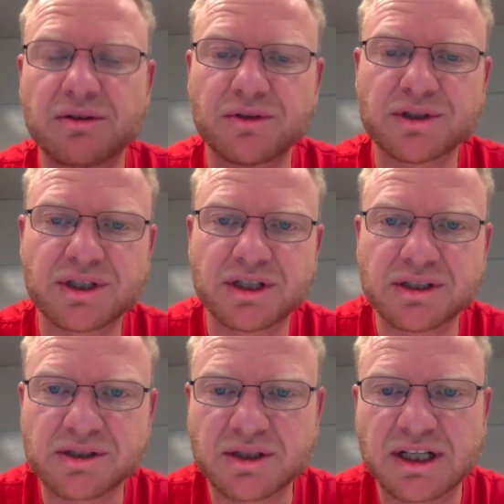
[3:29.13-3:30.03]

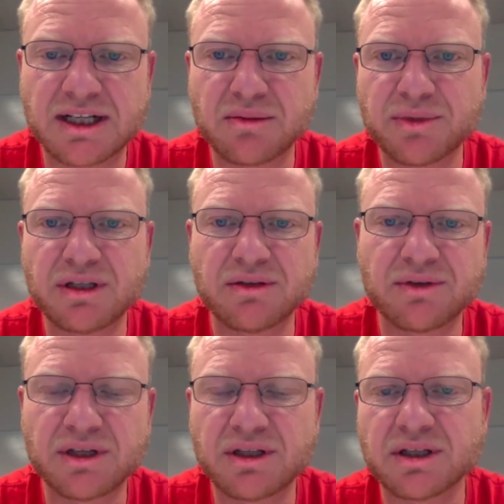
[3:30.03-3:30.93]
universities in
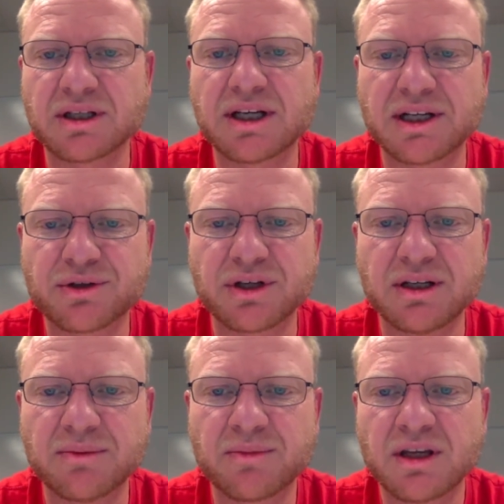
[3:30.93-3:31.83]
the
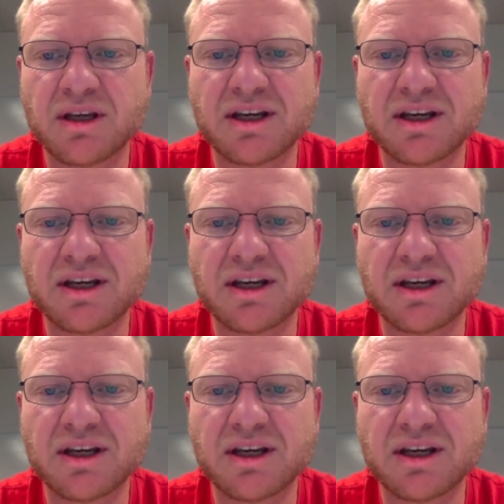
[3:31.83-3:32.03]
country,